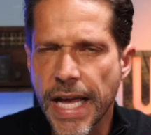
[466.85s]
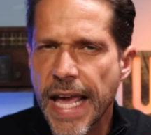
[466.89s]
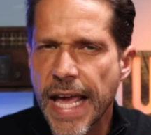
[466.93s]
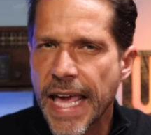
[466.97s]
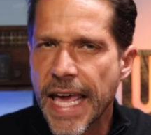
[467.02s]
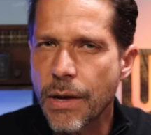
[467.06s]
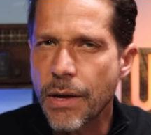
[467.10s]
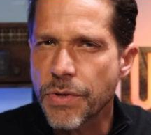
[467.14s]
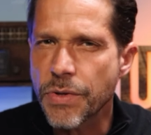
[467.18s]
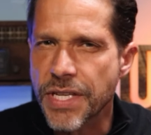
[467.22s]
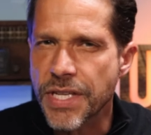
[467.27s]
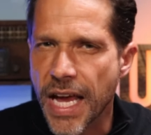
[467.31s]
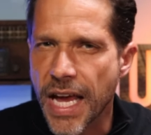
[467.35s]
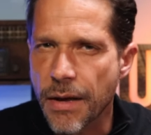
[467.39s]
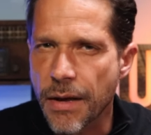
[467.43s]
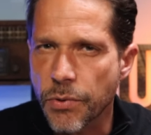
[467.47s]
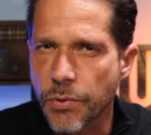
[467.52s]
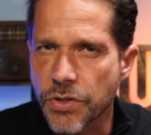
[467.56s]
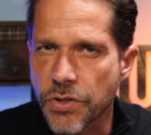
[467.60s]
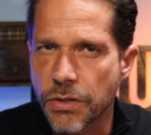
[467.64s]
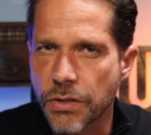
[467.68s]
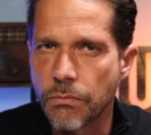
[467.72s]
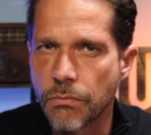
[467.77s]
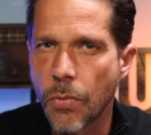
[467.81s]
he was able
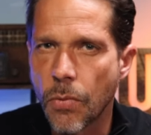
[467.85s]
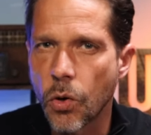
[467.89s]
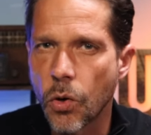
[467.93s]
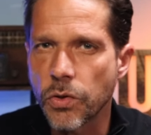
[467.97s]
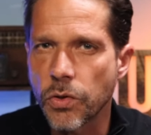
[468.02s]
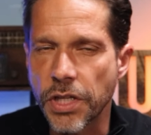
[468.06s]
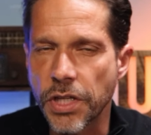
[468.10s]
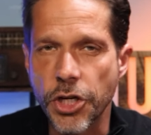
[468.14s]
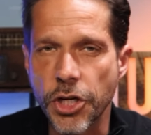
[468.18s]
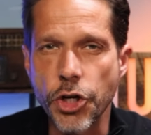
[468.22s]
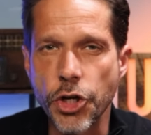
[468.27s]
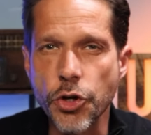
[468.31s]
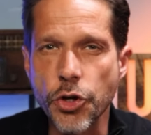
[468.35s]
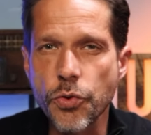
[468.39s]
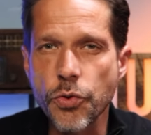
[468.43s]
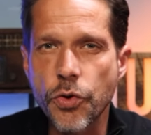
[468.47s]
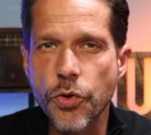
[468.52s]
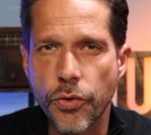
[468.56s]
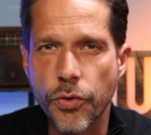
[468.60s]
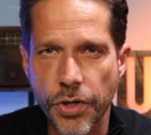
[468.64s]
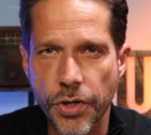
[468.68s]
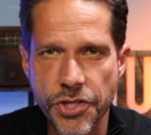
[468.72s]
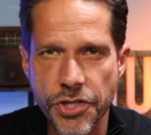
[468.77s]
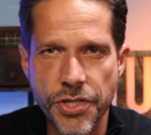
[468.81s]
to mold a new
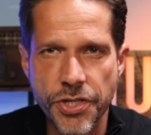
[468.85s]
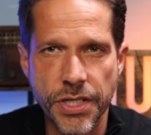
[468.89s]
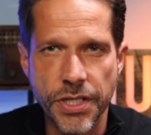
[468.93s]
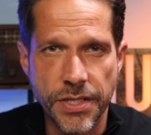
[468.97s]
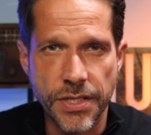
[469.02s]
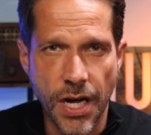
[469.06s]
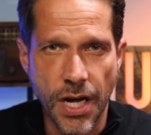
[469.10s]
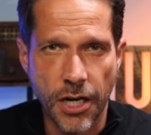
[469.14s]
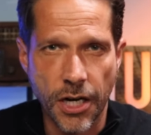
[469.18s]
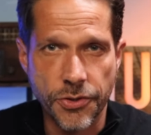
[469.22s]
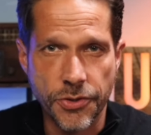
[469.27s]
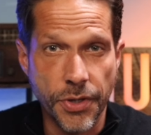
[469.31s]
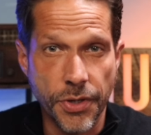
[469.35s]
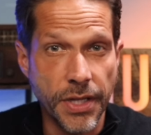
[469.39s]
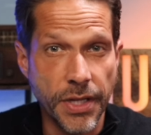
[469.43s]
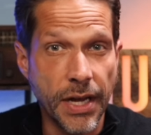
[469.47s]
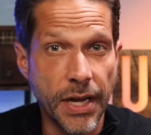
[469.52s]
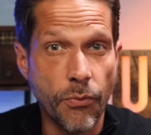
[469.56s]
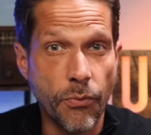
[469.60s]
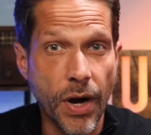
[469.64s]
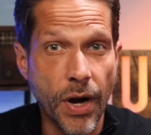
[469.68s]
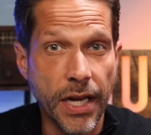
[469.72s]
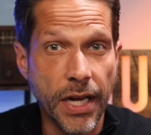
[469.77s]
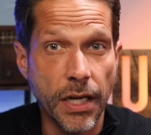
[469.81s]
Christian doctrine
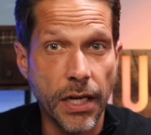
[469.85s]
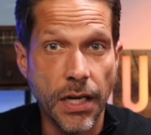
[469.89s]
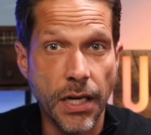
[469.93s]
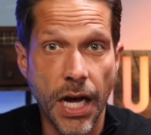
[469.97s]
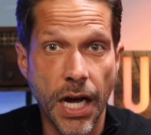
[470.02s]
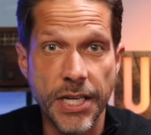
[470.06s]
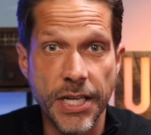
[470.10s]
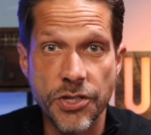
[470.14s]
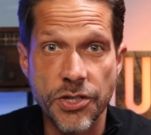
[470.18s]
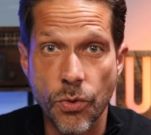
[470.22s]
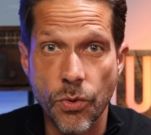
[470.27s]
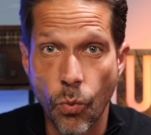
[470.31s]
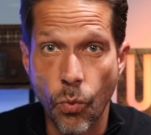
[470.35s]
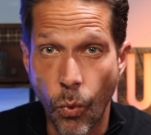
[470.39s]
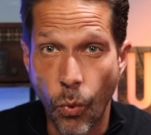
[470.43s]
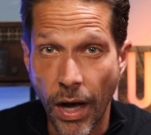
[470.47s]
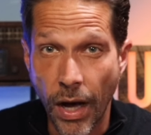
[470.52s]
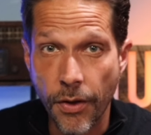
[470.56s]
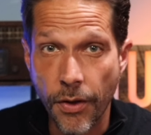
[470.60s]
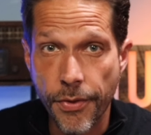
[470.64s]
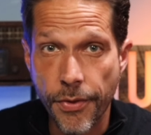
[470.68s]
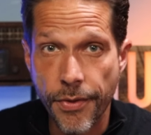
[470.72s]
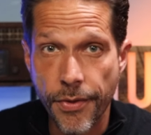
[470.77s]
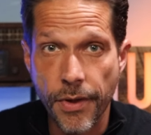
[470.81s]
that recognized
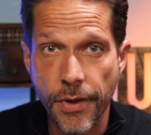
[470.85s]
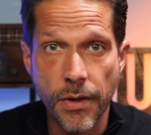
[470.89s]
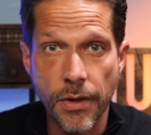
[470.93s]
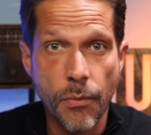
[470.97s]
wealth,